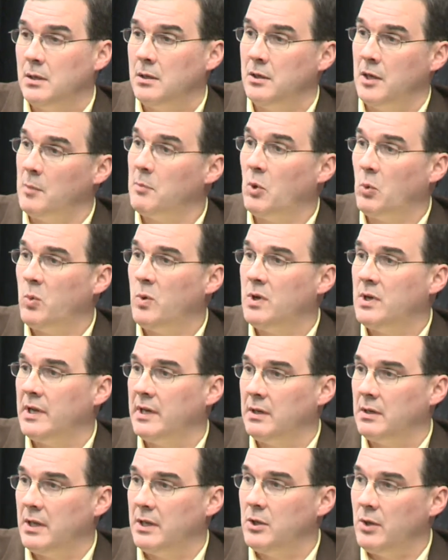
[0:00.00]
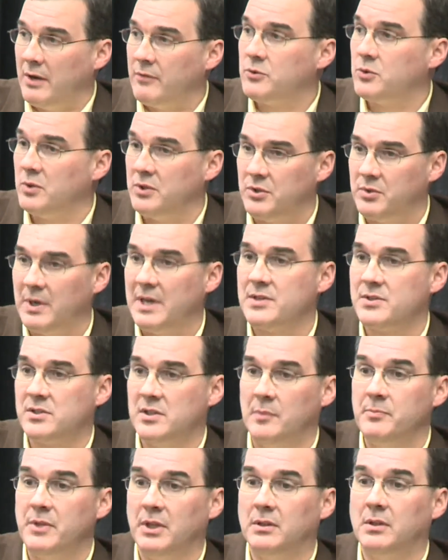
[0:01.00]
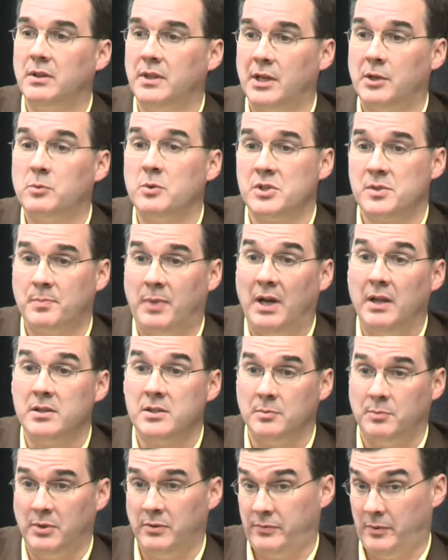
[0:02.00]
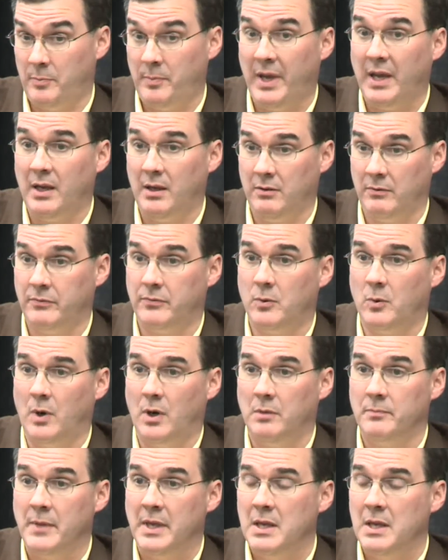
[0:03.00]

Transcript: Number one, you have to address something that they're responsible for paying for.